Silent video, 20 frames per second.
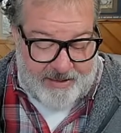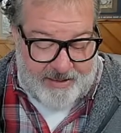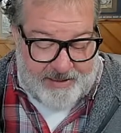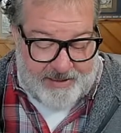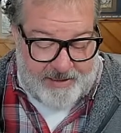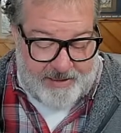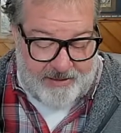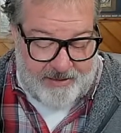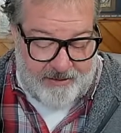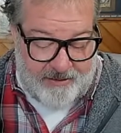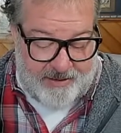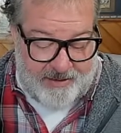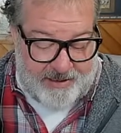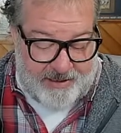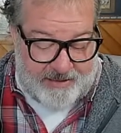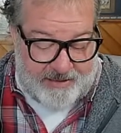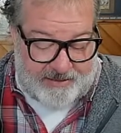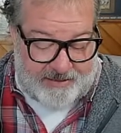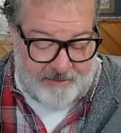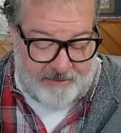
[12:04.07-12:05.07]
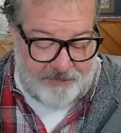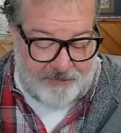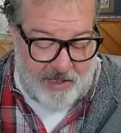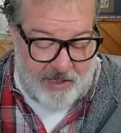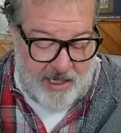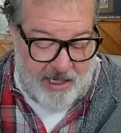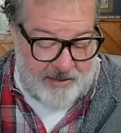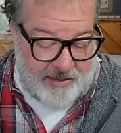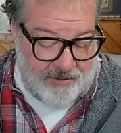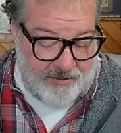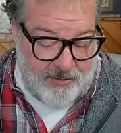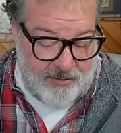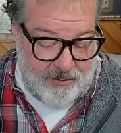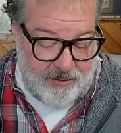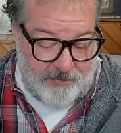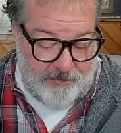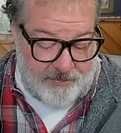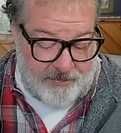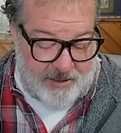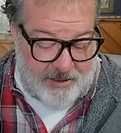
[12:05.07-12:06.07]
"Here is the
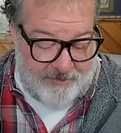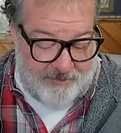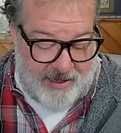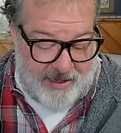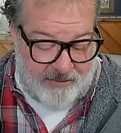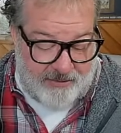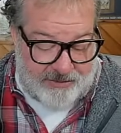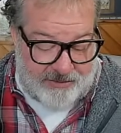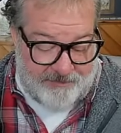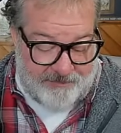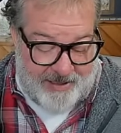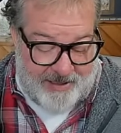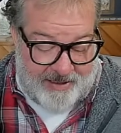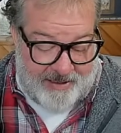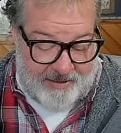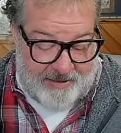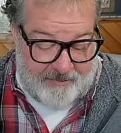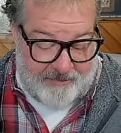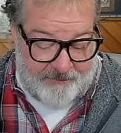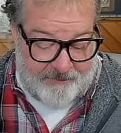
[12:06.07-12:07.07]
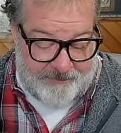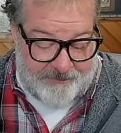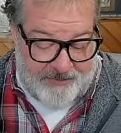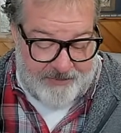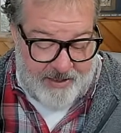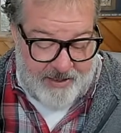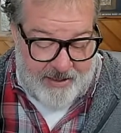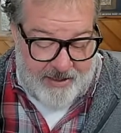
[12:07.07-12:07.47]
bridegroom, come out to meet him."